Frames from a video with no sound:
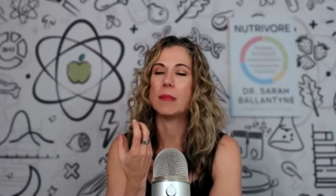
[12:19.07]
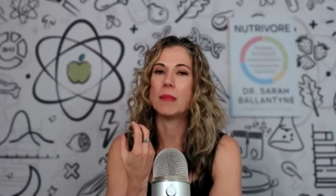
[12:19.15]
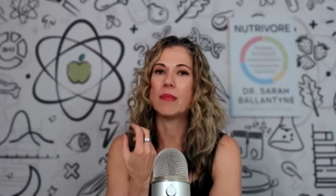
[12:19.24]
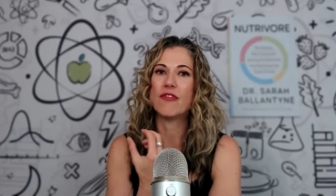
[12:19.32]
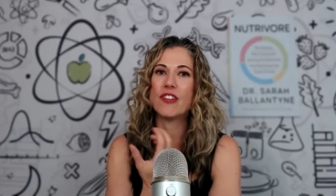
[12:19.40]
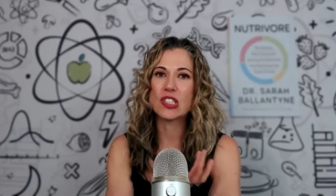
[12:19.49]

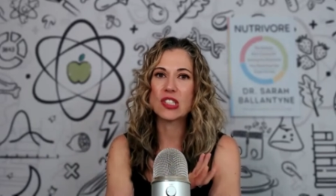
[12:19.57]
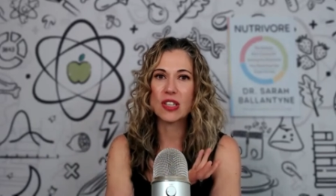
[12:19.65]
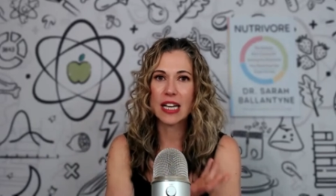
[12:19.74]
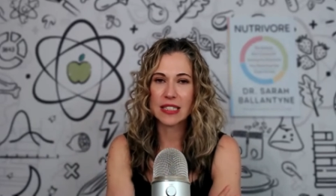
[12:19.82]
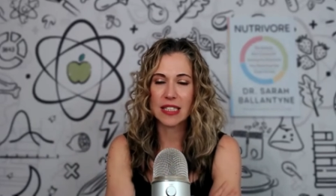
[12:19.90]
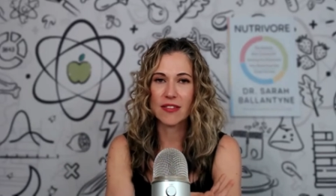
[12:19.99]
um, physical
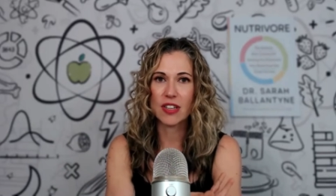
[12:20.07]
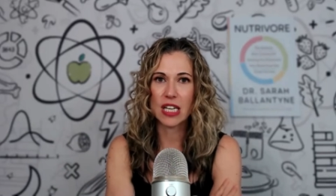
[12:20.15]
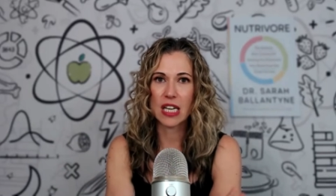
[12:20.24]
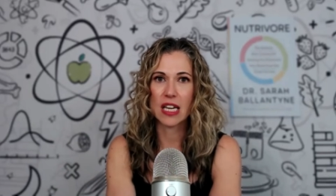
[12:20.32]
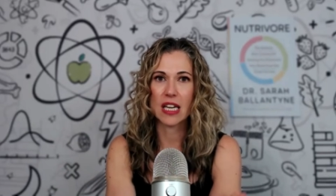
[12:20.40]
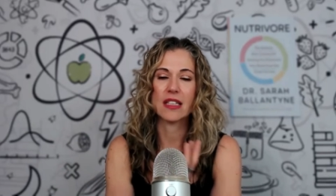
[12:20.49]

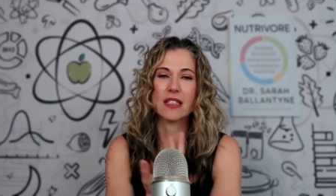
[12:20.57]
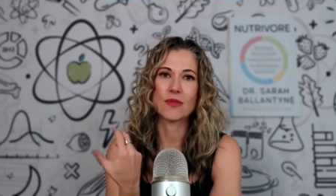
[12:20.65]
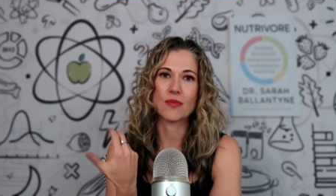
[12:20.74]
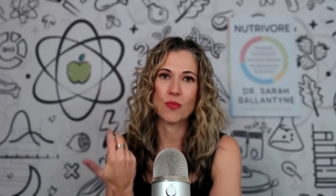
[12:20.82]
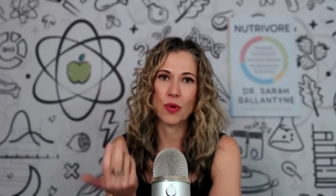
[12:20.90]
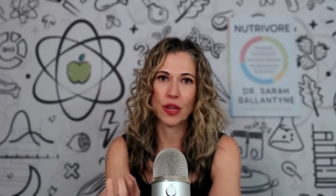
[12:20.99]
activity
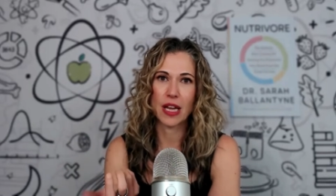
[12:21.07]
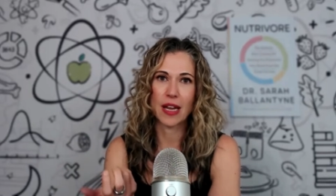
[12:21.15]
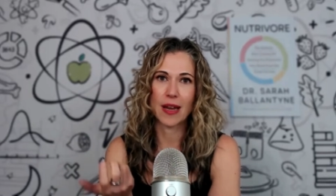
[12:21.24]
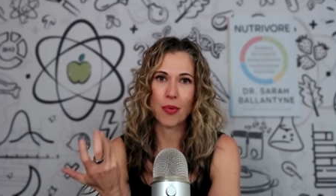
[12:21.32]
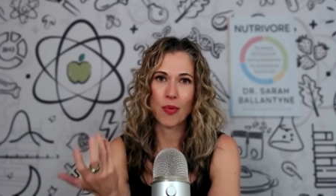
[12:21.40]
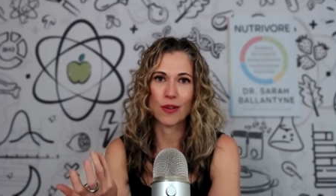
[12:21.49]
is really
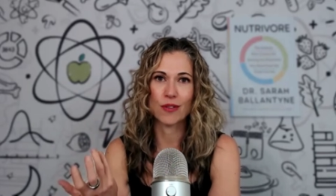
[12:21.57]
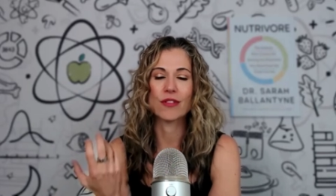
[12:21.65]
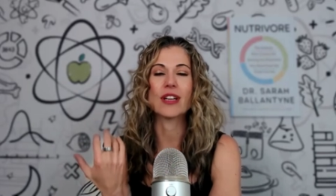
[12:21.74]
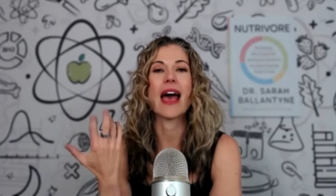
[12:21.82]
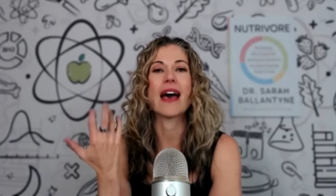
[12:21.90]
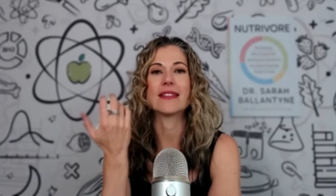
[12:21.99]

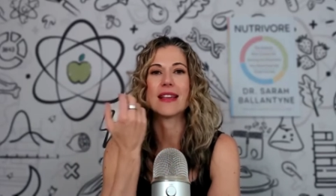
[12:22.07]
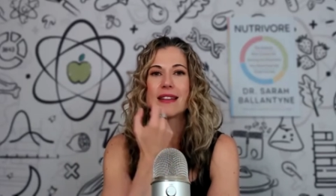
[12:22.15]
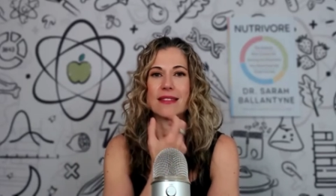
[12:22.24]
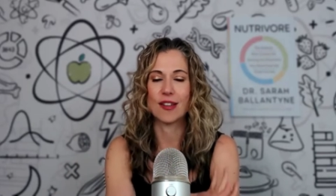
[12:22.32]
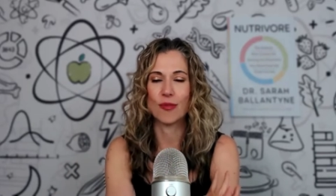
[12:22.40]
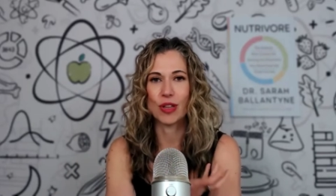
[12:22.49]
important as a
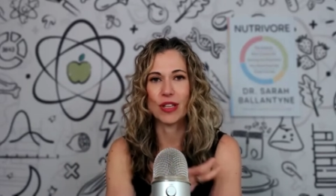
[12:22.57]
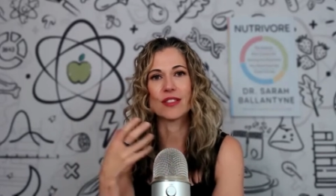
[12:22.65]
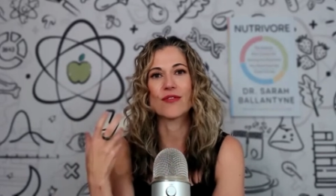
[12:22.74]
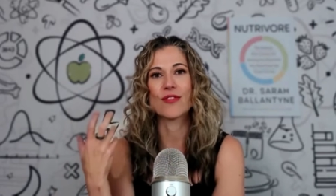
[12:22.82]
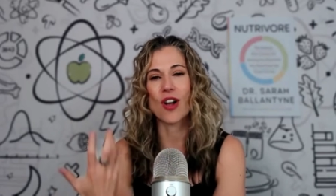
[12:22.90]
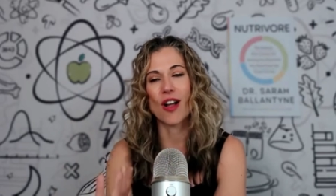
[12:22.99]

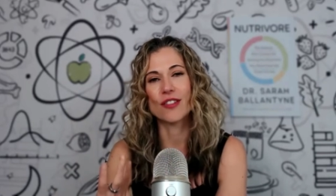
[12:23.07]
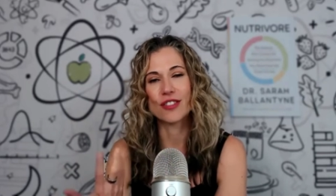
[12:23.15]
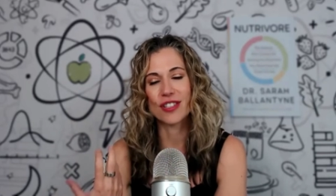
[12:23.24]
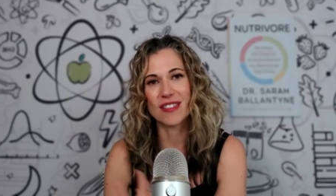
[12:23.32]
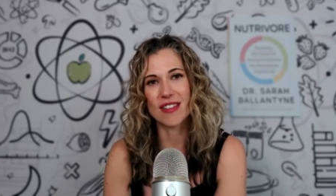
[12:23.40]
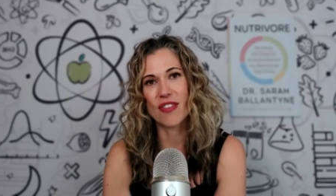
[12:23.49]
stimulus for
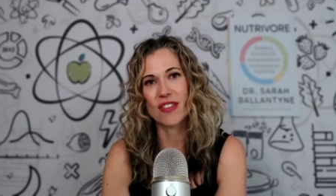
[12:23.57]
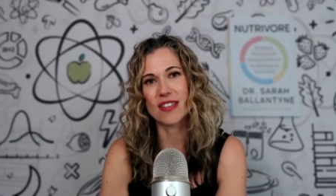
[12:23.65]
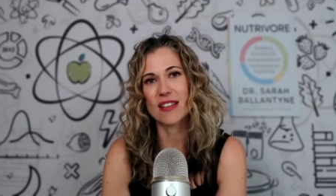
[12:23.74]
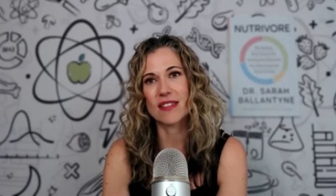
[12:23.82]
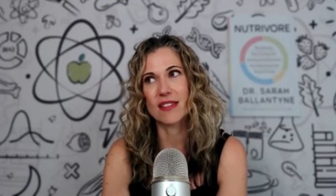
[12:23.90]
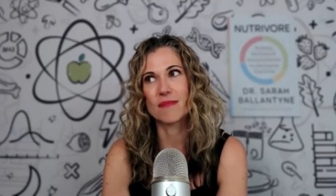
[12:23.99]
collagen
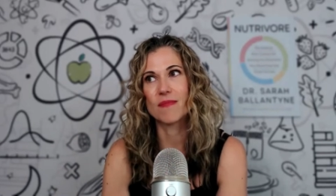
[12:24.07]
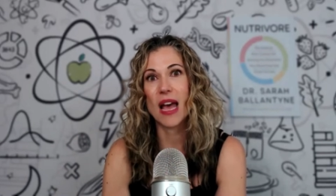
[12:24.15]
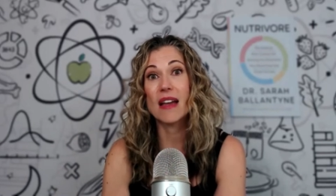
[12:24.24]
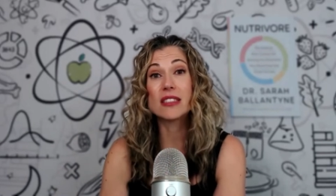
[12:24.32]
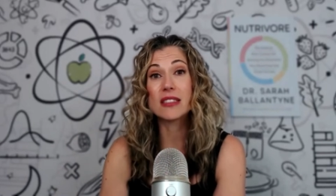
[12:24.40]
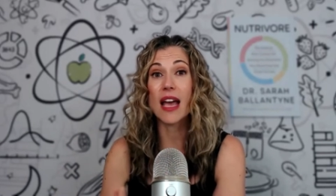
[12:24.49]
synthesis,
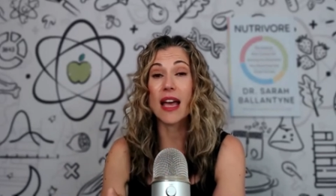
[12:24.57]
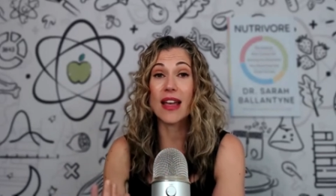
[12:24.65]
and gotcha.